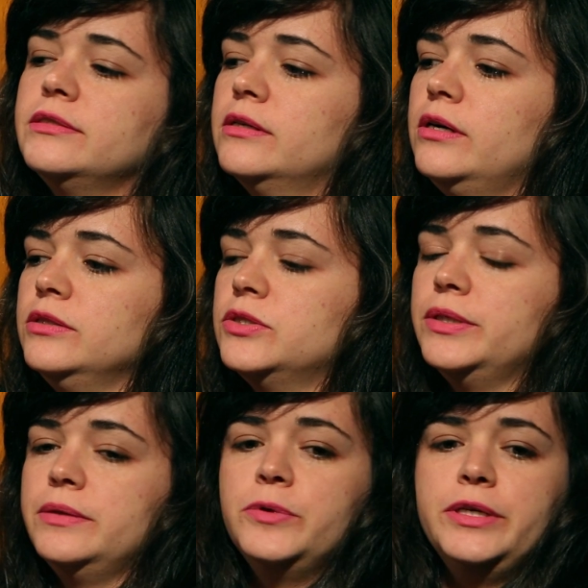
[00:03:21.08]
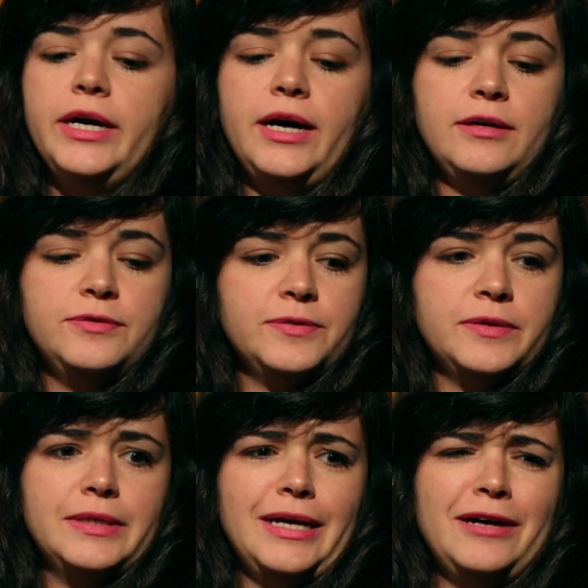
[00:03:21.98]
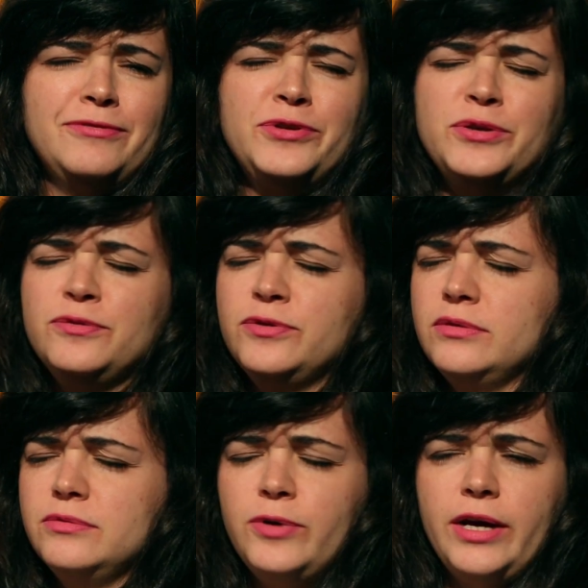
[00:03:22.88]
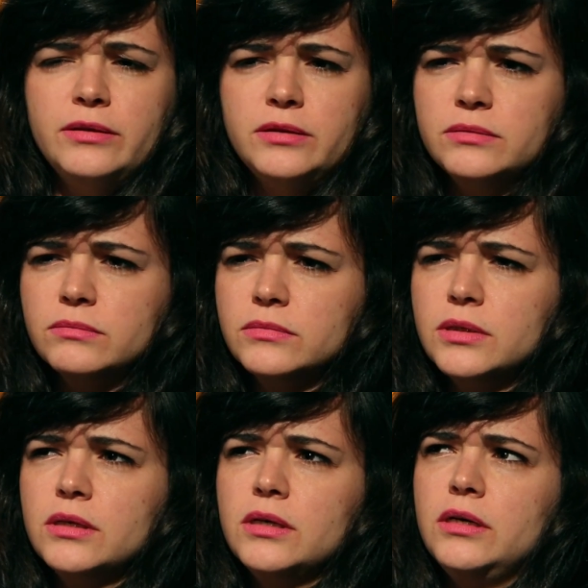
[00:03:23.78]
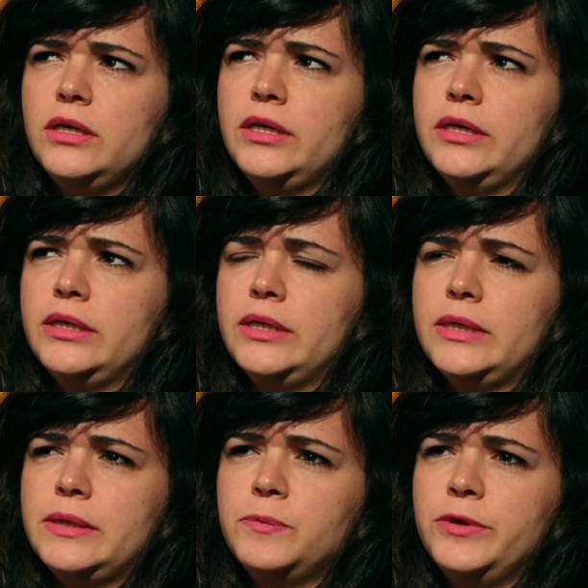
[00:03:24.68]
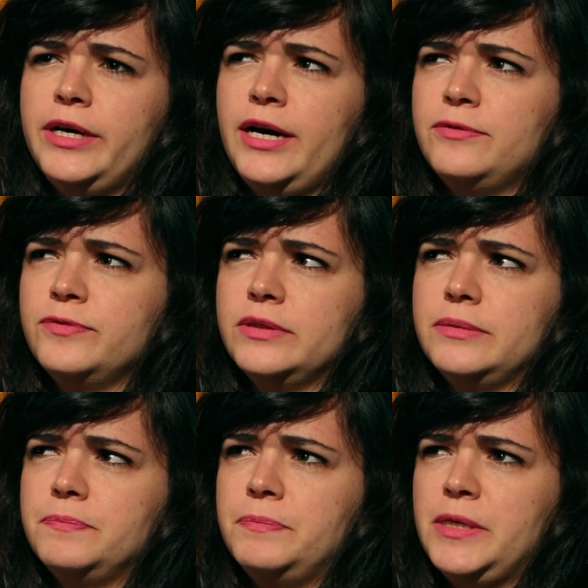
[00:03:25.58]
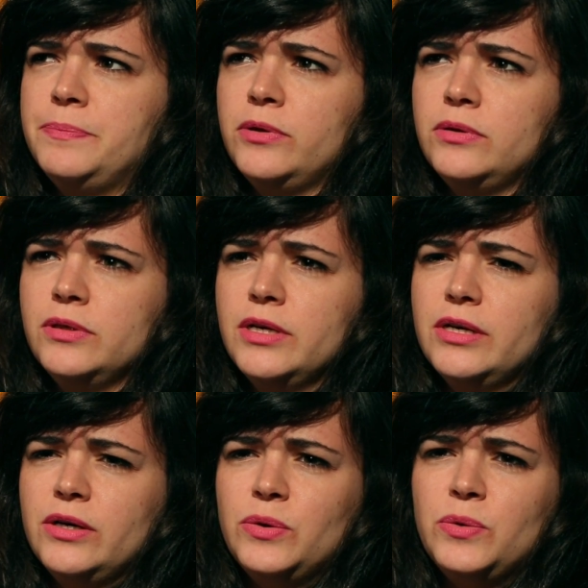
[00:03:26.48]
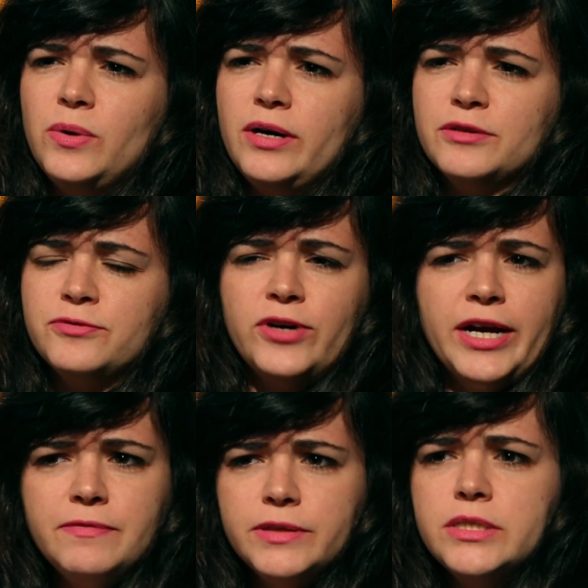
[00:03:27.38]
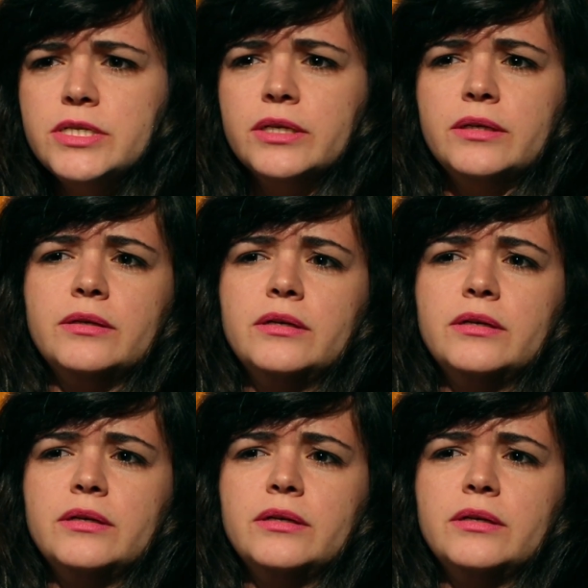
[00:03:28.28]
as a country, we have a beautiful weather. We have people who are vibrant,